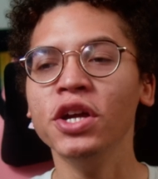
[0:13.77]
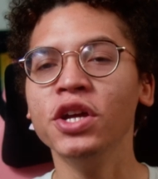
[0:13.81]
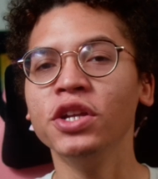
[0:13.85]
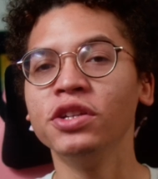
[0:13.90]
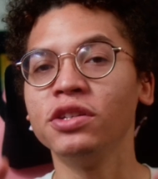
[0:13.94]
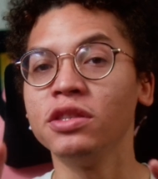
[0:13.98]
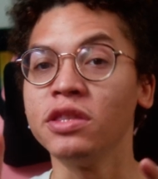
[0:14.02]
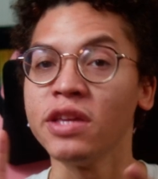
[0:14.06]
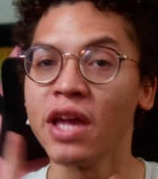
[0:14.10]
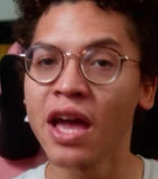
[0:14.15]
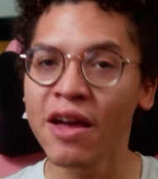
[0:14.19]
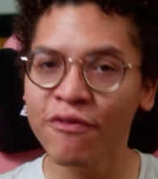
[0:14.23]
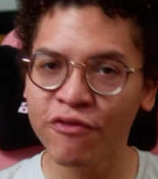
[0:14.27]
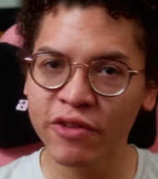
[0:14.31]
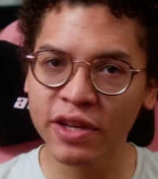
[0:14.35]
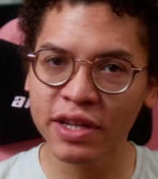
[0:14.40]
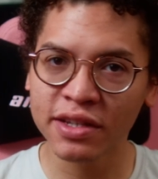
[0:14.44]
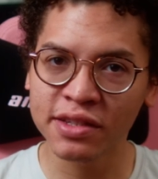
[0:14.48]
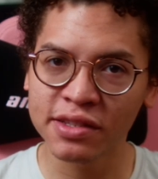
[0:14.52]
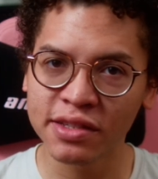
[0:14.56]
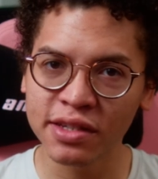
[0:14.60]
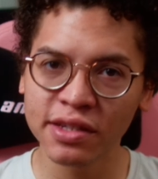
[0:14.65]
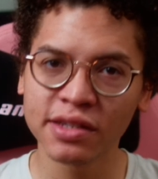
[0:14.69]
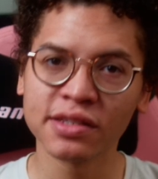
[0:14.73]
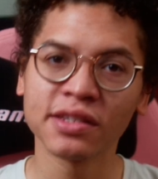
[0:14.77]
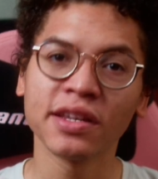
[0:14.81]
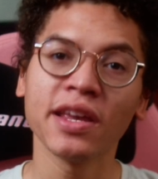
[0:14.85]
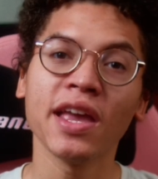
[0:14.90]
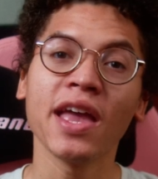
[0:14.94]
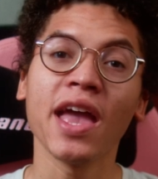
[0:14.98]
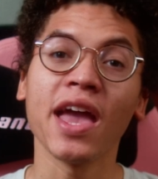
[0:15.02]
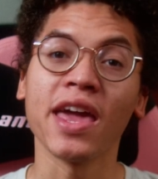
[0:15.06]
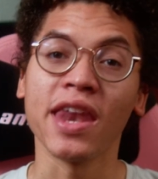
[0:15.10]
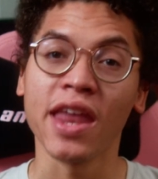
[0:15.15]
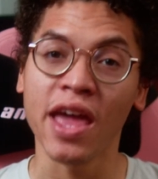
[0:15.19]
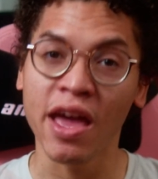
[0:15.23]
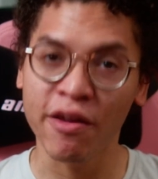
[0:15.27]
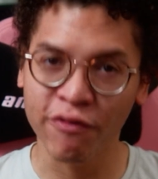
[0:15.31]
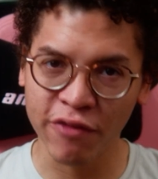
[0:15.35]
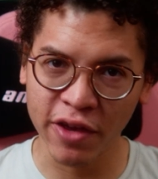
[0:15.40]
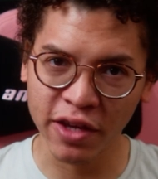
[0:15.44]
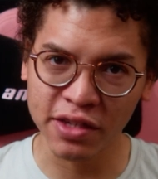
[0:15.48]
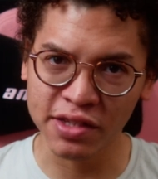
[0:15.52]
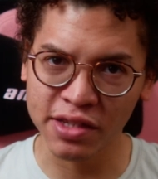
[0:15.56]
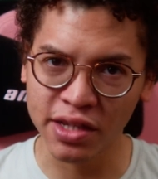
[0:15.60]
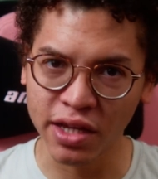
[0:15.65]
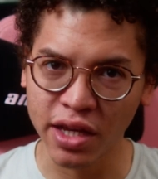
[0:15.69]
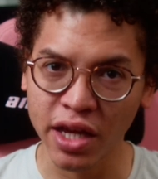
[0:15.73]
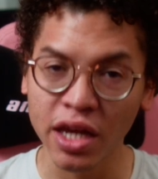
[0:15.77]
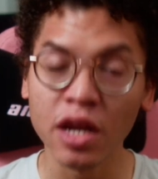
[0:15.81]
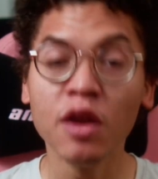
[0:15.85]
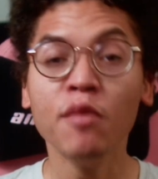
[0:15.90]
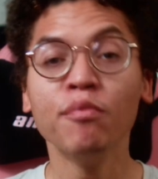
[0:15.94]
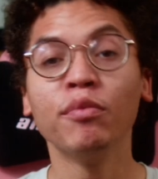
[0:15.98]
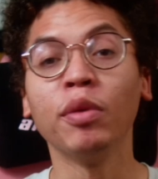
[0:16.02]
to the FX6 and FX9.